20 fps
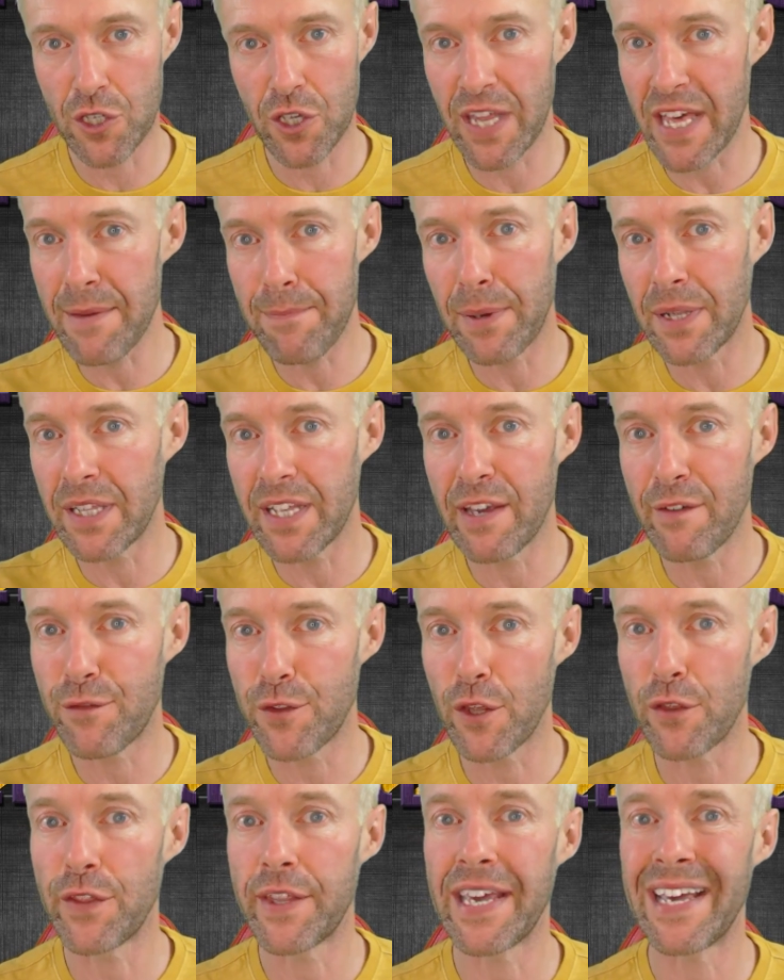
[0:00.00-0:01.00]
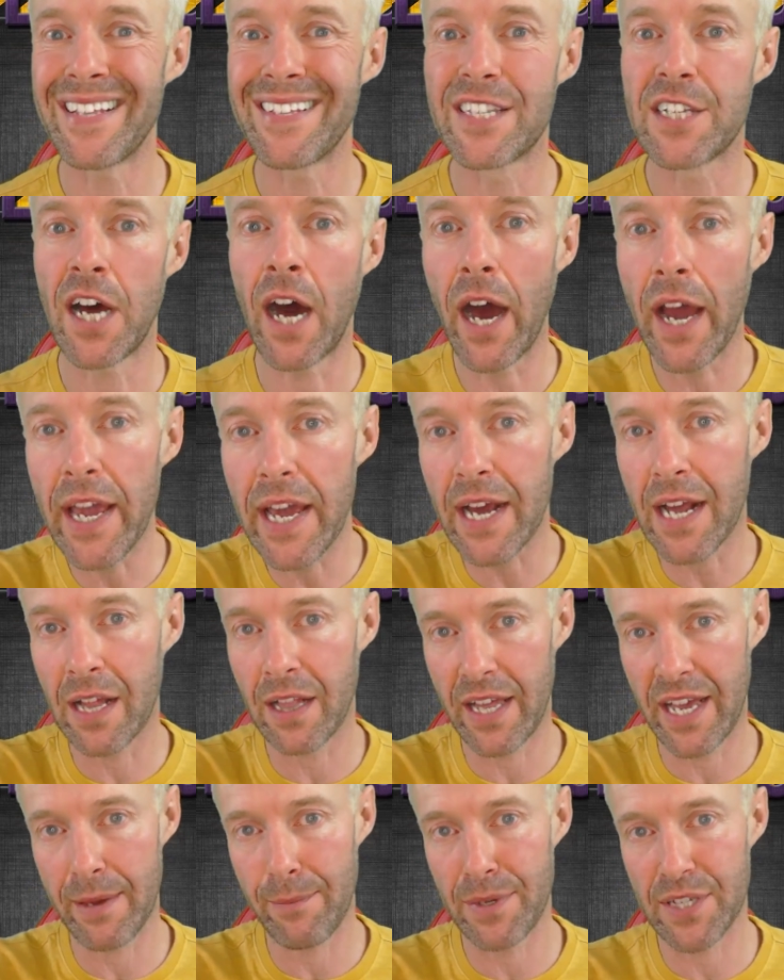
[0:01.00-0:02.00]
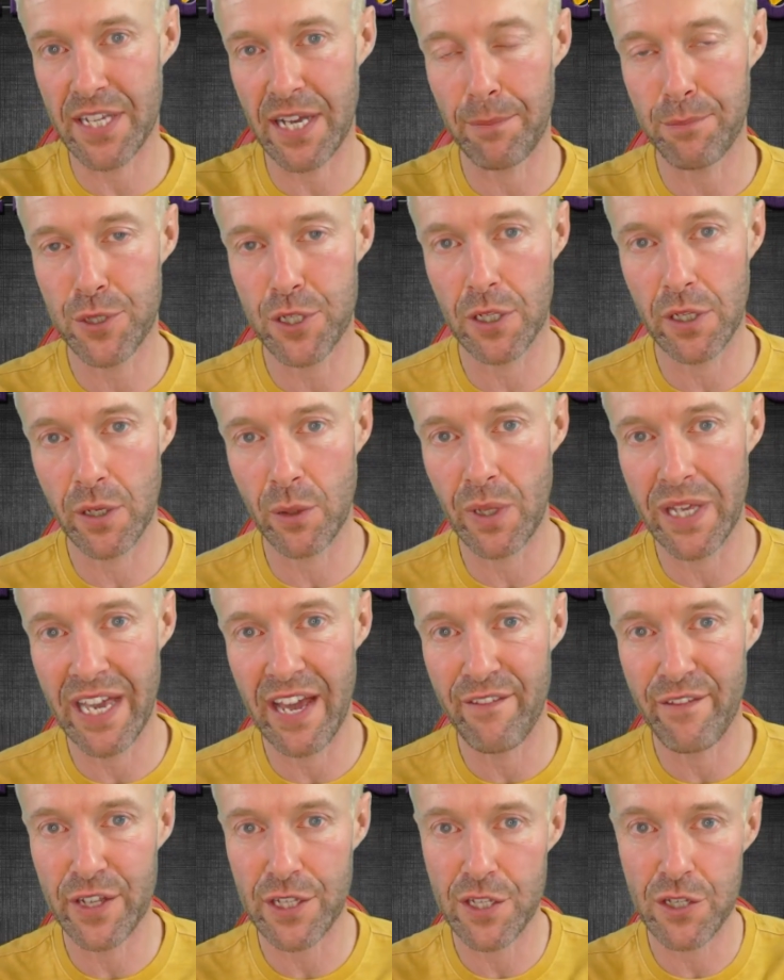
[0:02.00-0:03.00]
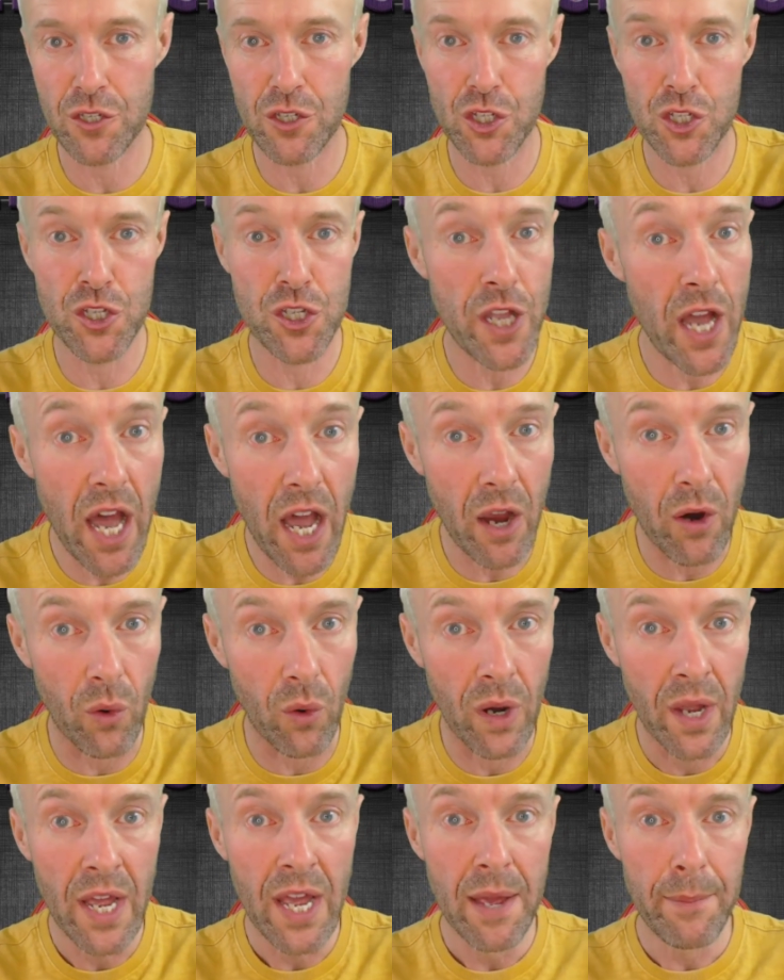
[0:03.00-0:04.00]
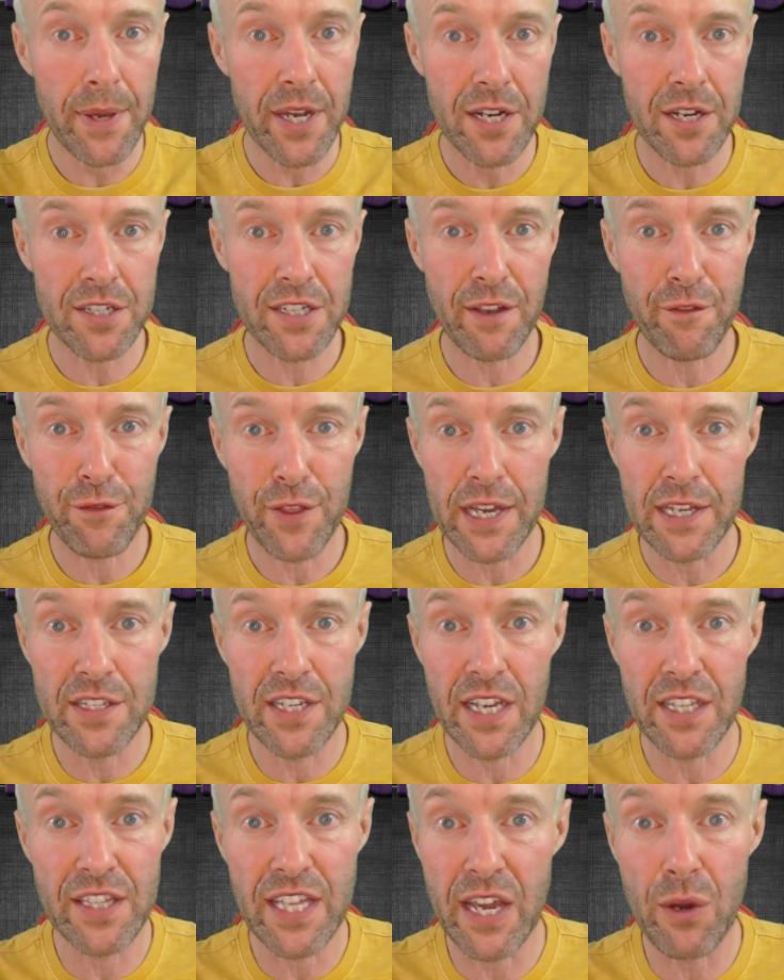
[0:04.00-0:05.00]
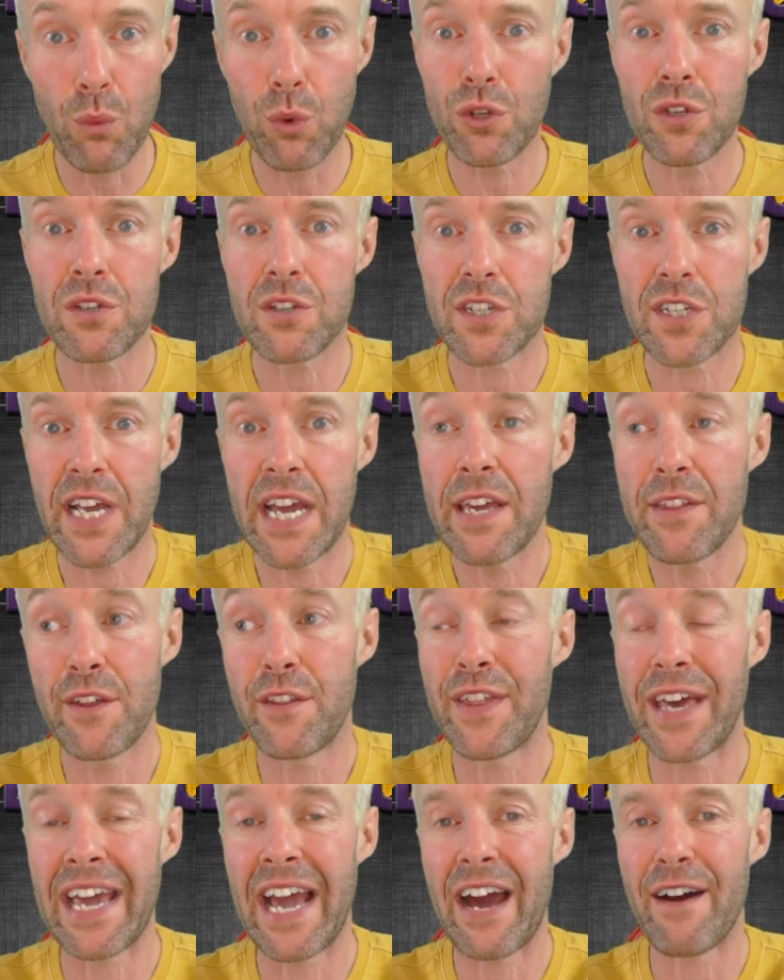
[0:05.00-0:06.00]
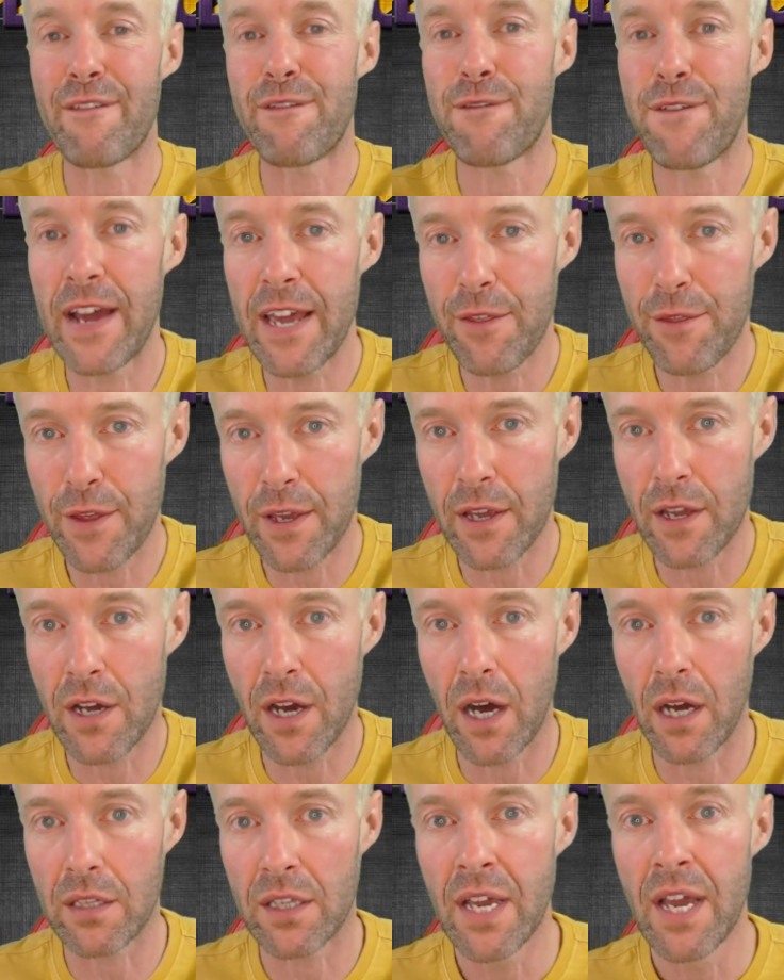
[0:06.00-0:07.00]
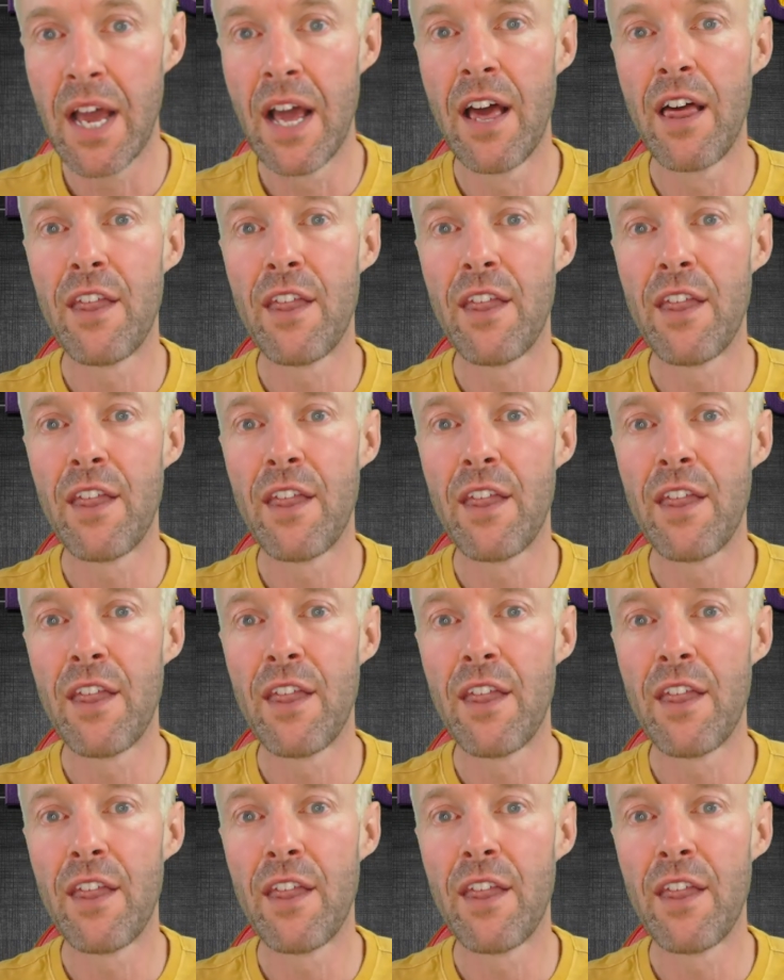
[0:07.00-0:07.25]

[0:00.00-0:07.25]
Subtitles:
Do they believe that the entire claim is absolutely evidence? No, because if they did, they wouldn't say that they have faith in God.